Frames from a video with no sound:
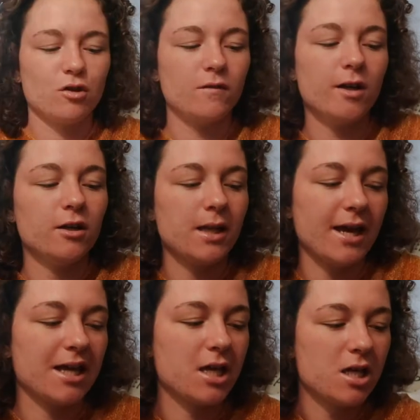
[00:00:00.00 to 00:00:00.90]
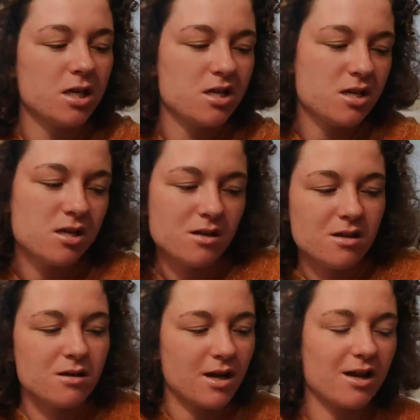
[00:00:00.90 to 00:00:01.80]
just very like,
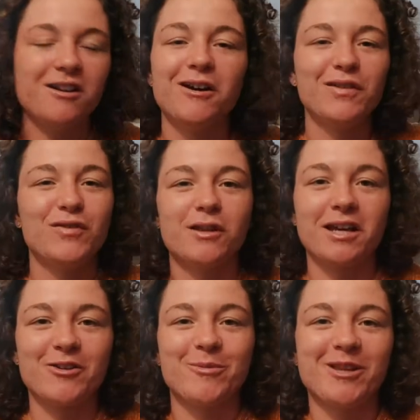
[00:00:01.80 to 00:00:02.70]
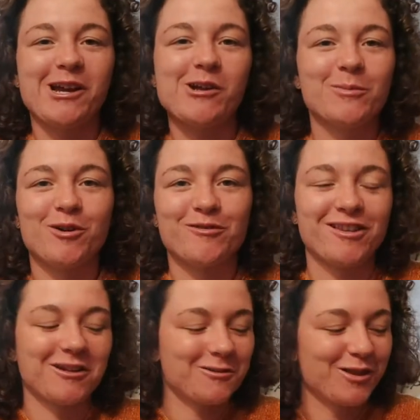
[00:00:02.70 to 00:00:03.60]
I don't know, I feel like I should be like on a
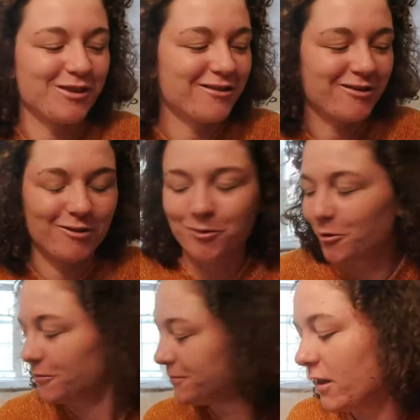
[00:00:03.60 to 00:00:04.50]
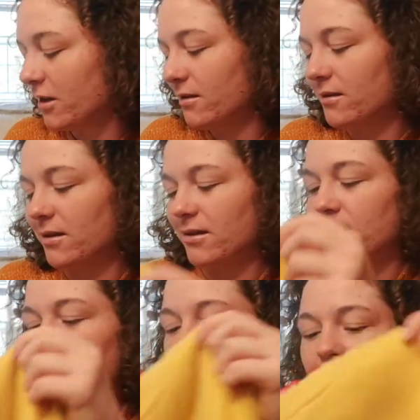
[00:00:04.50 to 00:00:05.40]
motorcycle with it. It's so cool. This
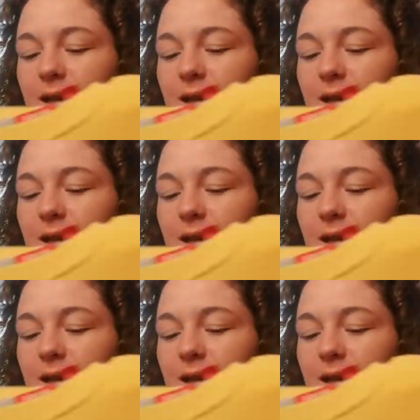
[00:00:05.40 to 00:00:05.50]
is a